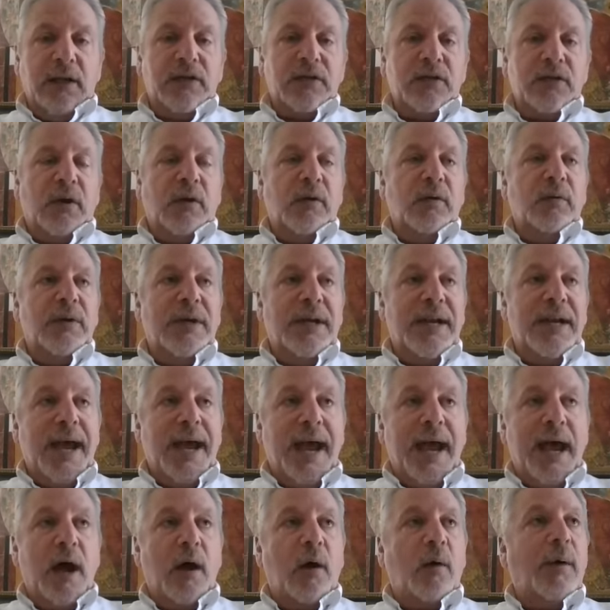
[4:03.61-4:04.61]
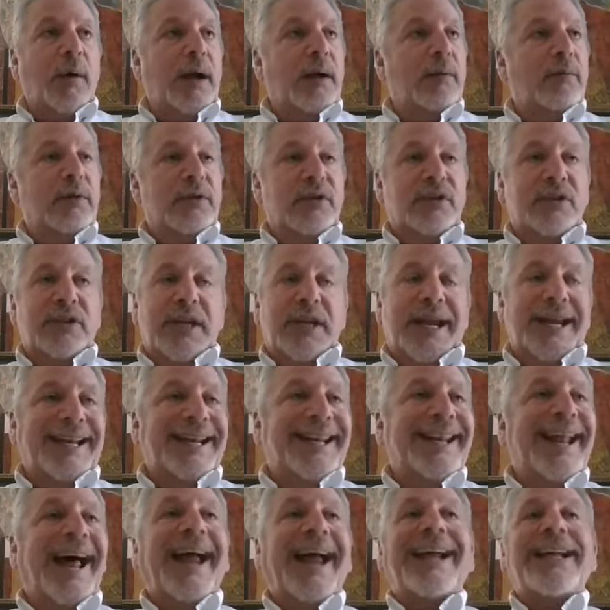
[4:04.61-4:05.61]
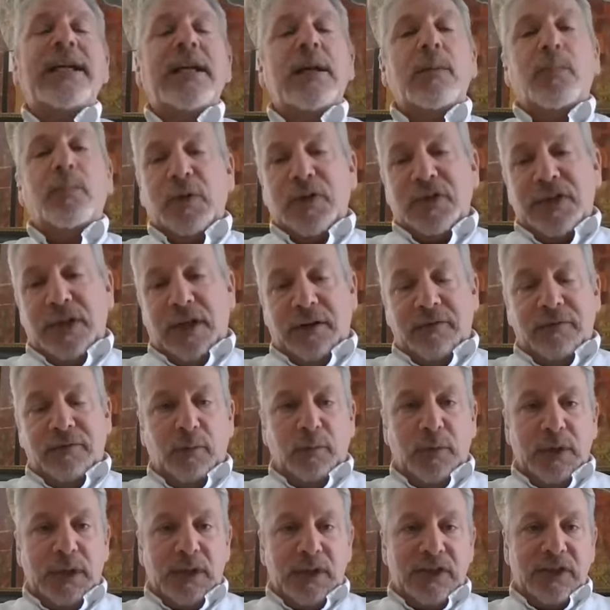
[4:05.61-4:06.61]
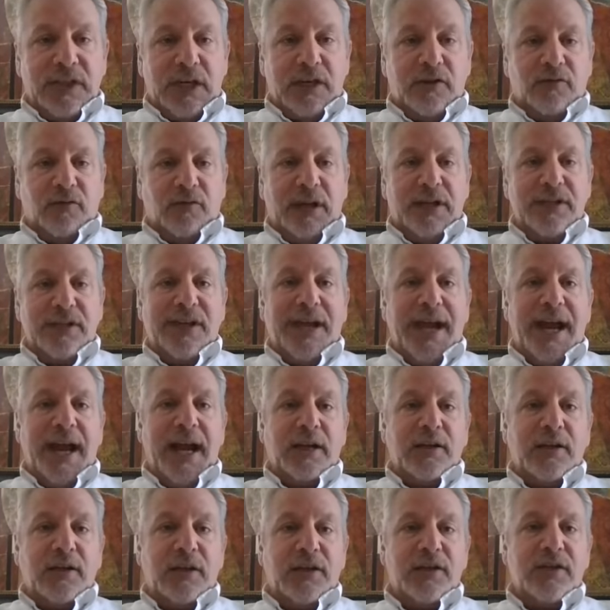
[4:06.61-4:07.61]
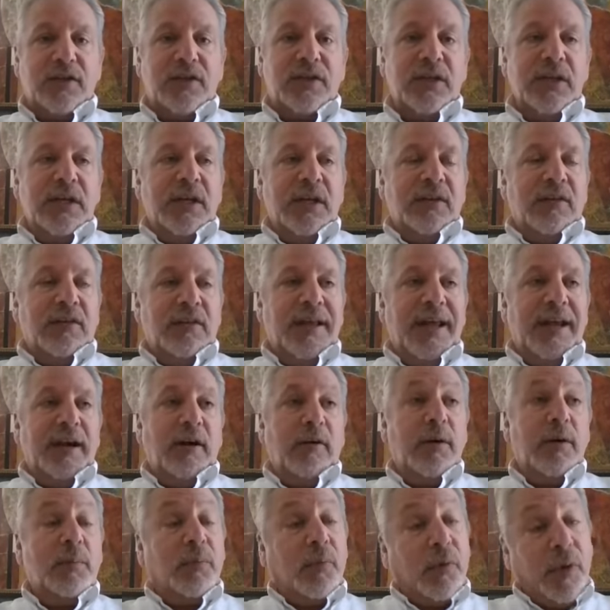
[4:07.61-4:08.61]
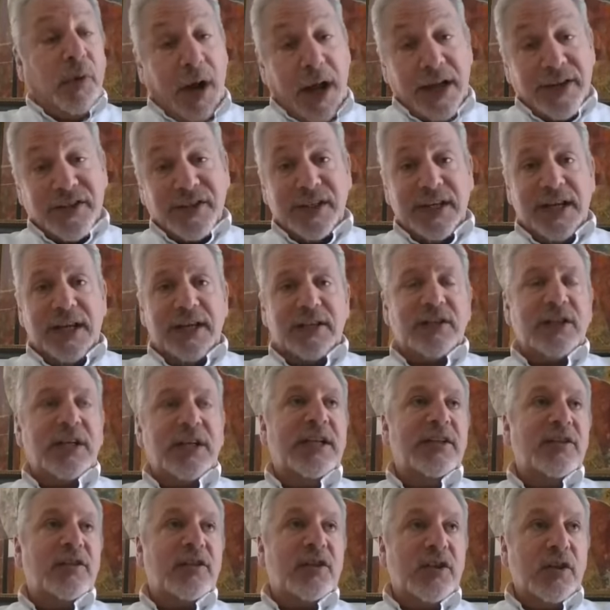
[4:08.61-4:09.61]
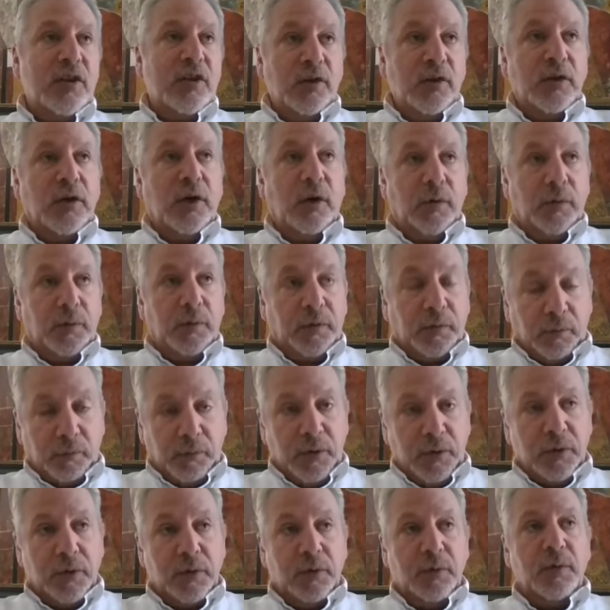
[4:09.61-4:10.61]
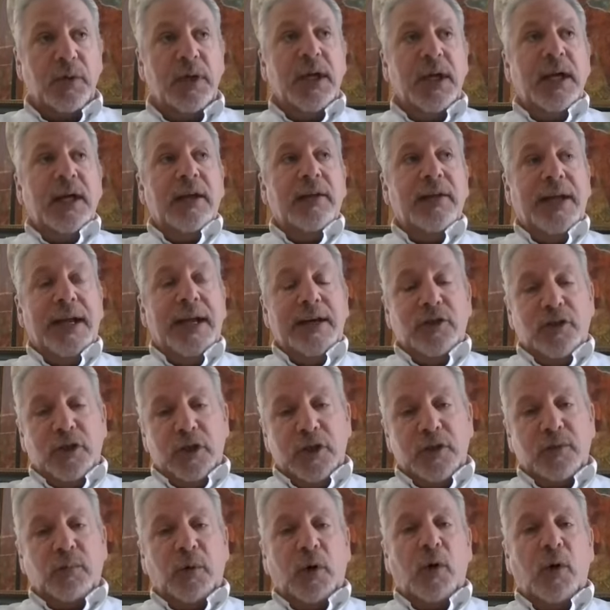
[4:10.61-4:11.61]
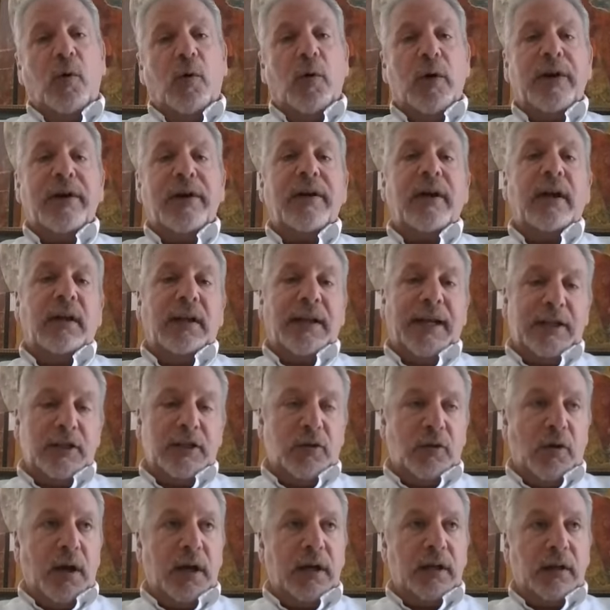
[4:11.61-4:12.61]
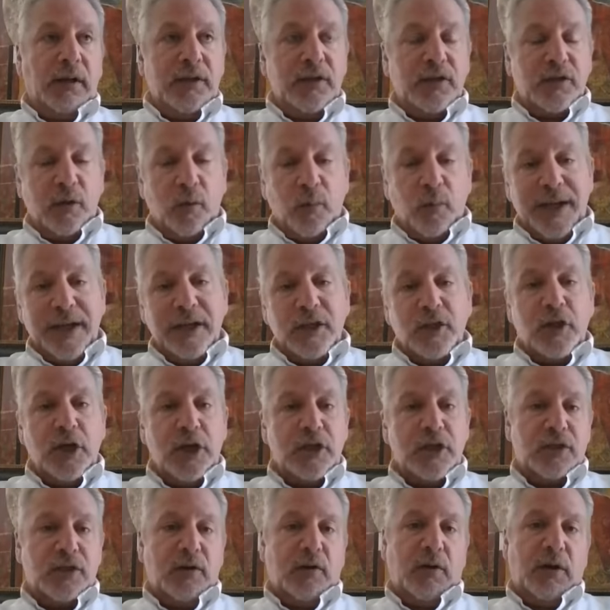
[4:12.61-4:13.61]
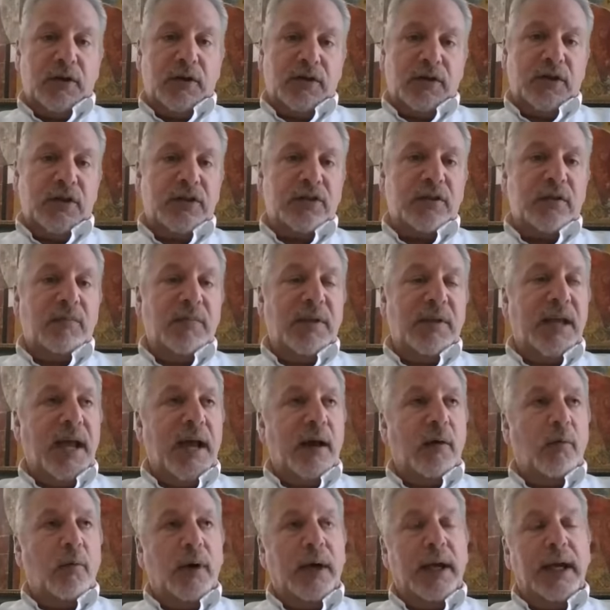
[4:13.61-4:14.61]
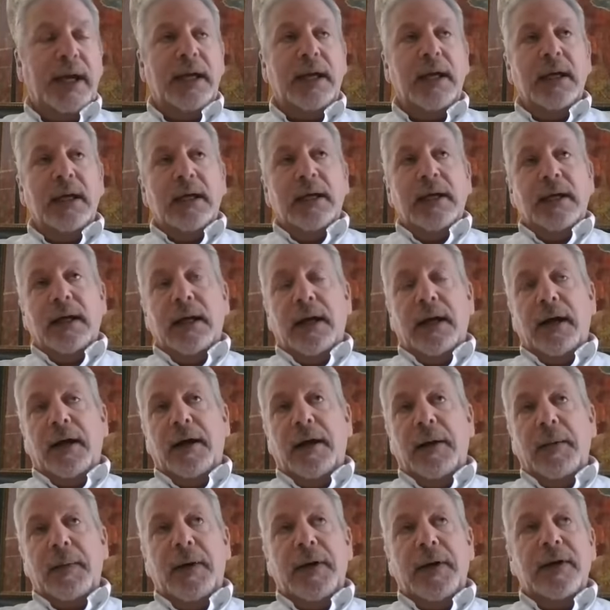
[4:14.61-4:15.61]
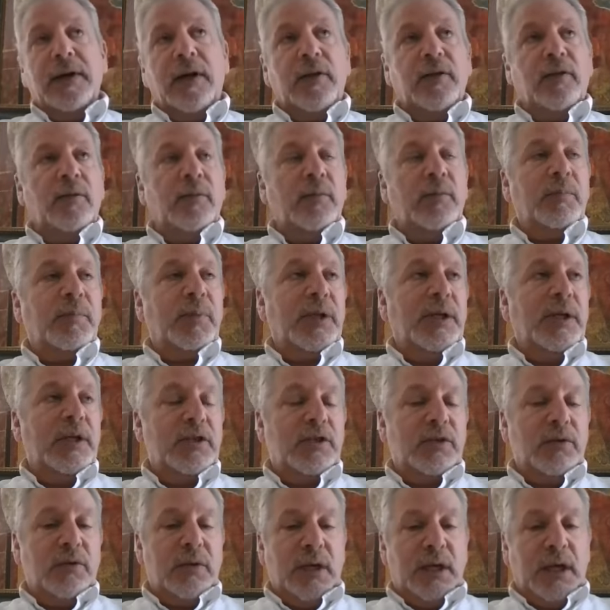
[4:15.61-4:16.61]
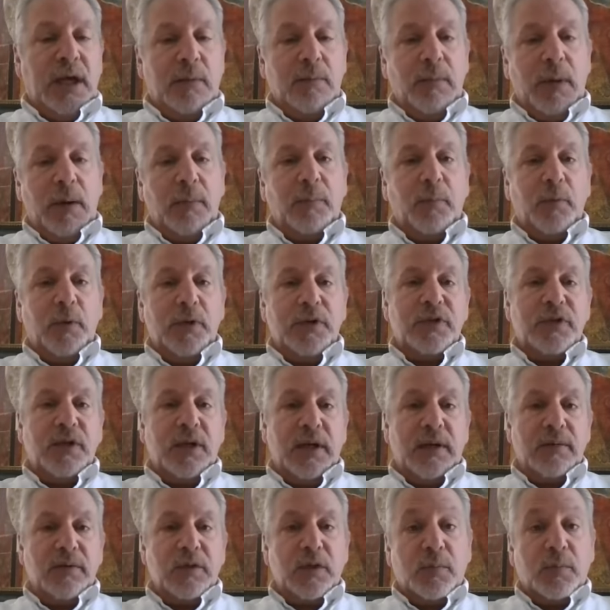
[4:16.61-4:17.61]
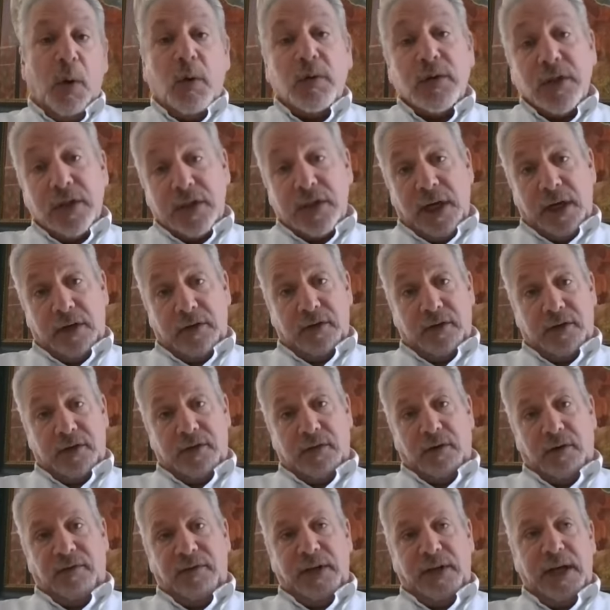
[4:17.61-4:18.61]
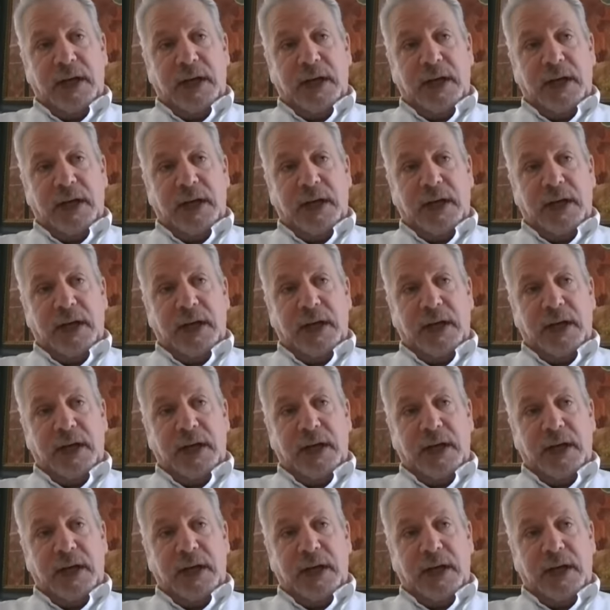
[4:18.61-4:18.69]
So now I would say 90% of the real estate transactions that are in process can still go through. They're just recorded electronically. So we adjusted our system that way. Uh, another big issue that came up was uh, smoke detector certifications.